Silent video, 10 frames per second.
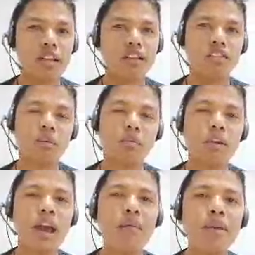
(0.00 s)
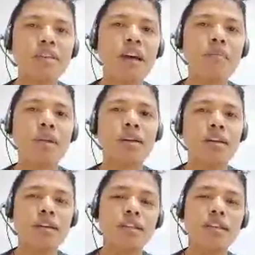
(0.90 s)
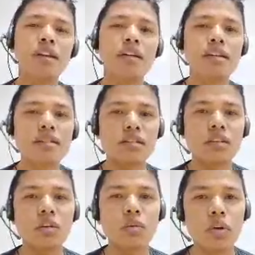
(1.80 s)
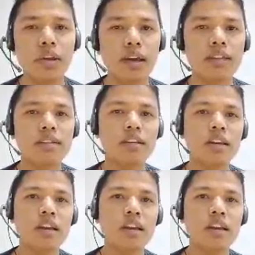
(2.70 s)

like some damage happened in their internal organs.